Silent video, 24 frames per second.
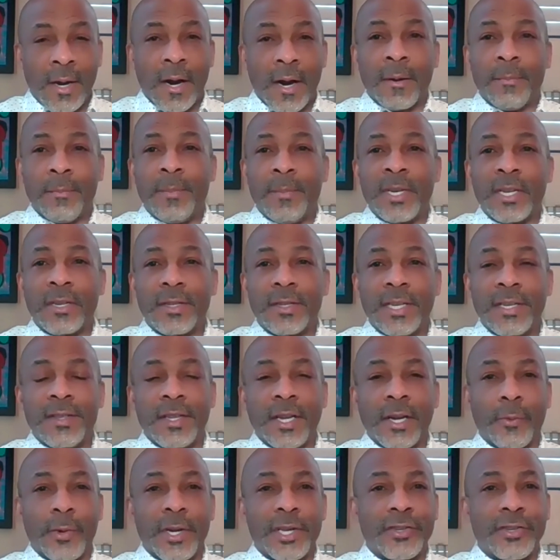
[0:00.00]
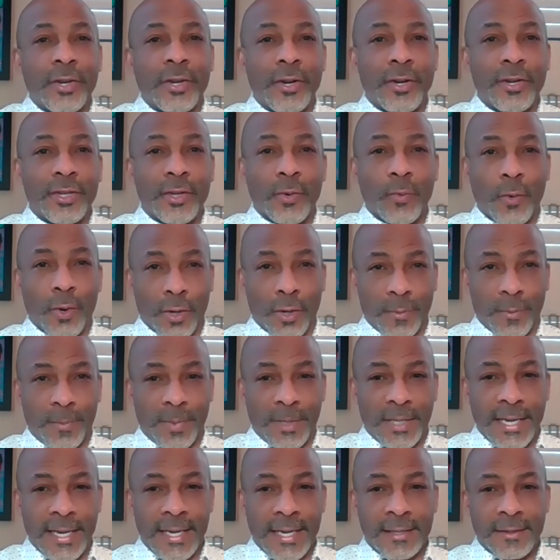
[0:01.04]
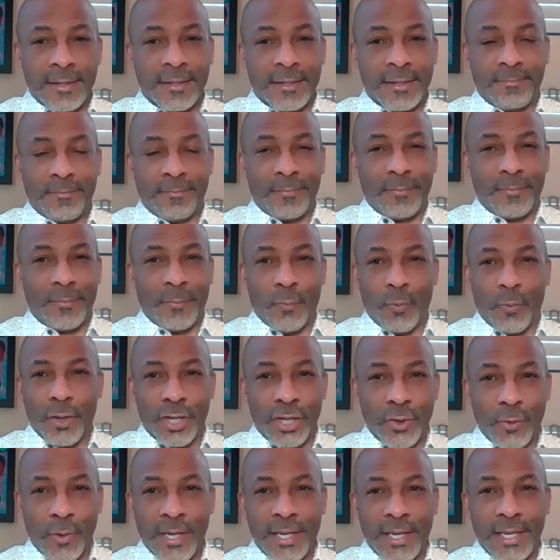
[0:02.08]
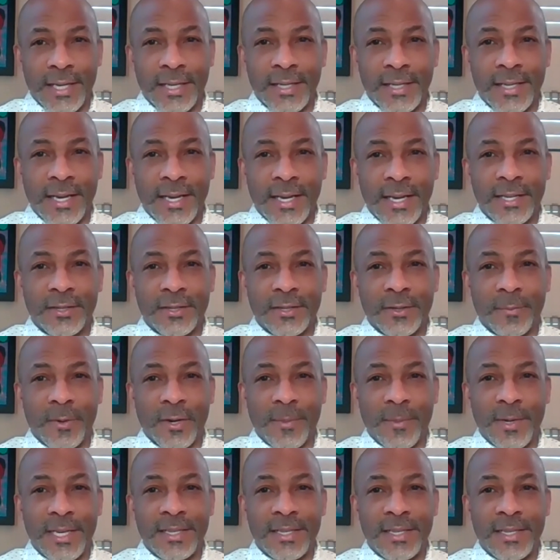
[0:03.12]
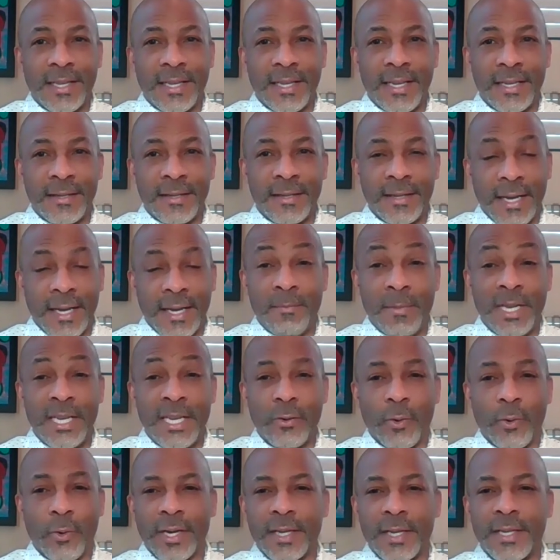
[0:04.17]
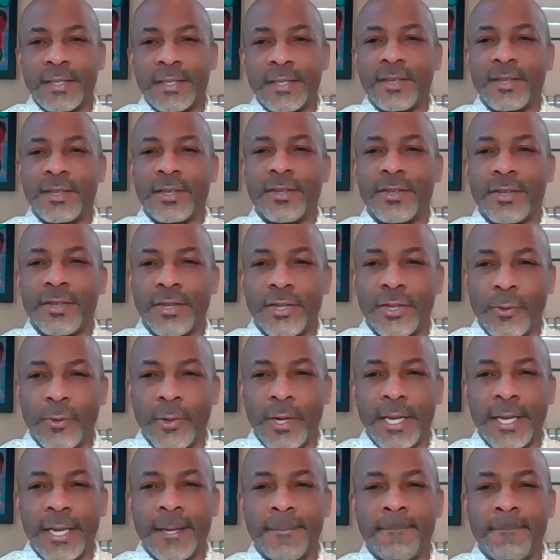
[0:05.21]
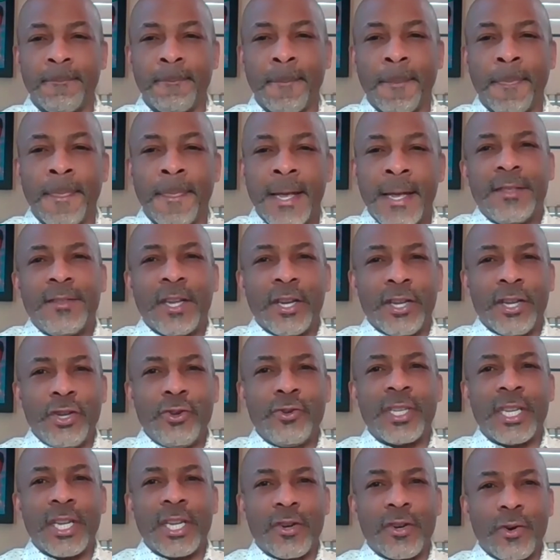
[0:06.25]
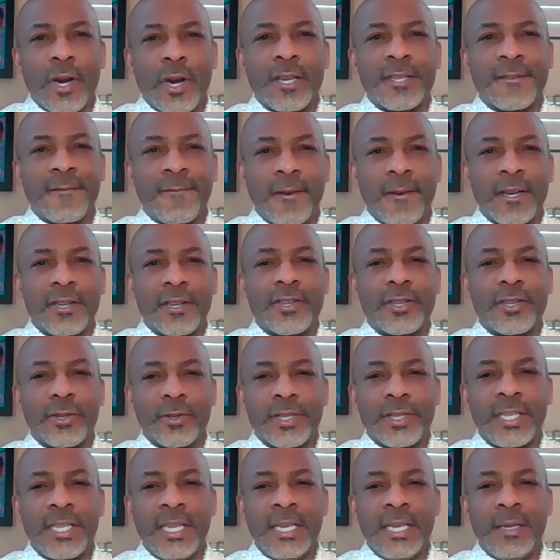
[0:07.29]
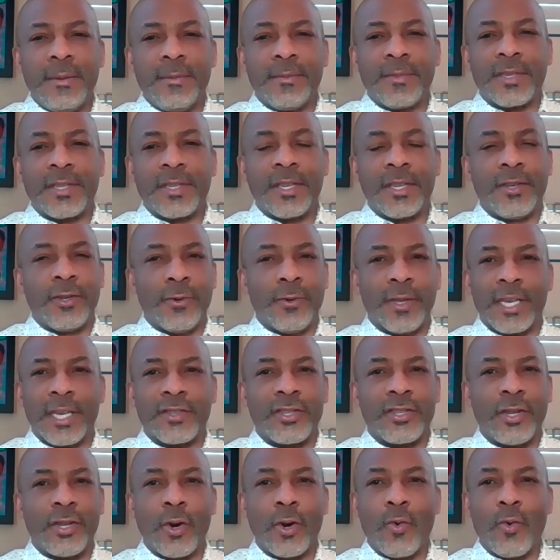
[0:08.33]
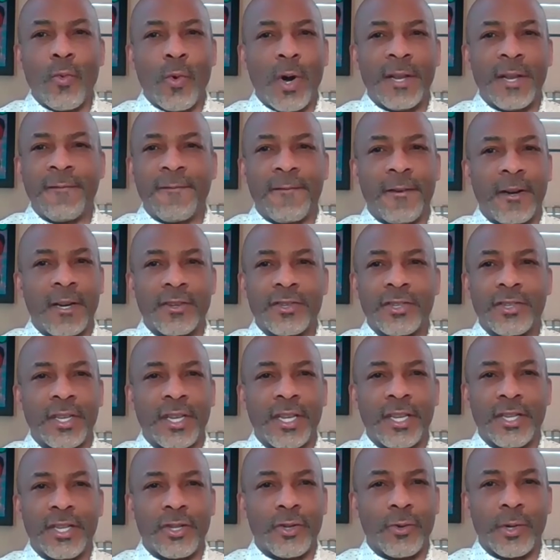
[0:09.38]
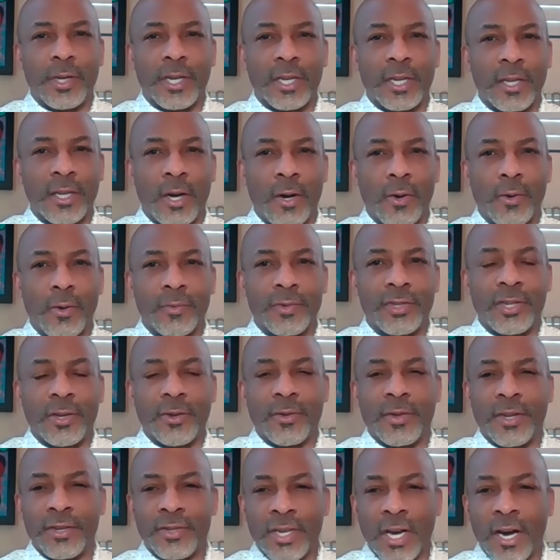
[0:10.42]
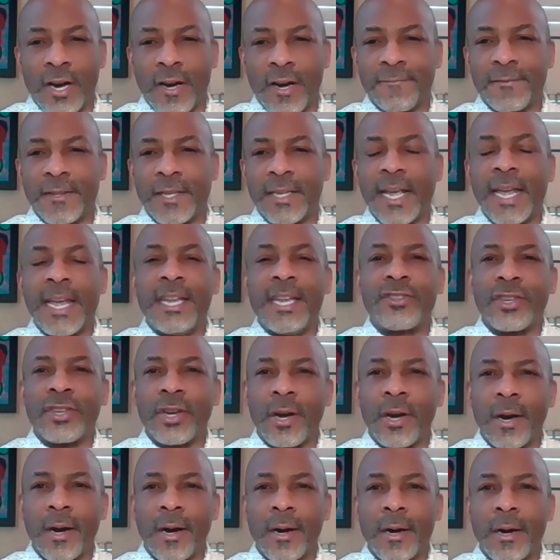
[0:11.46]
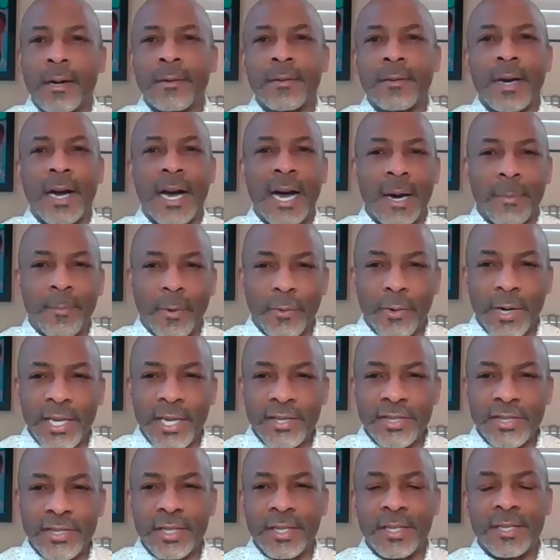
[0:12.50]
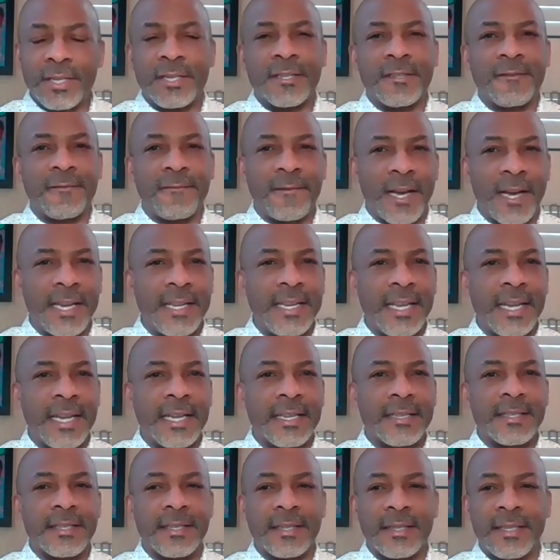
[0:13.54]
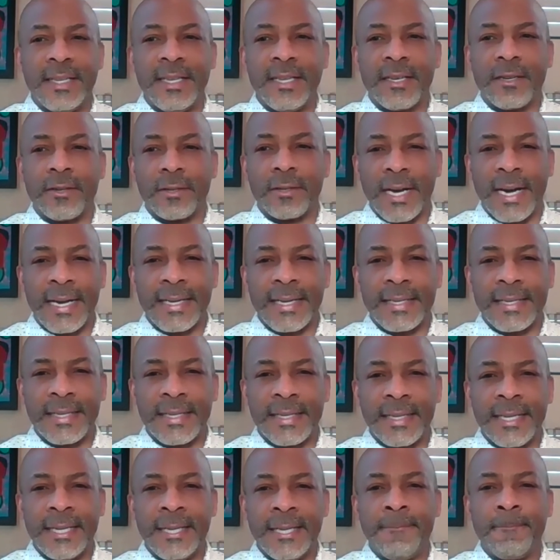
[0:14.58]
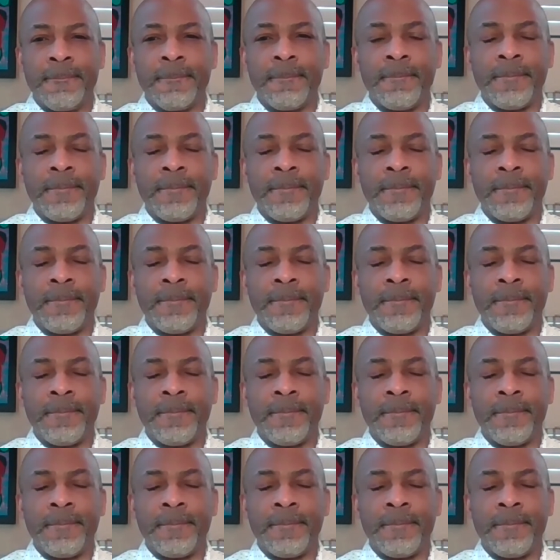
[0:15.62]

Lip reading: are building their return to work plans. We're doing it in Kaiser Permanente, and many organizations are doing it. They're using cross-functional teams to do this. No one function can do it alone. So there's often HR, operations, finance, legal, IT.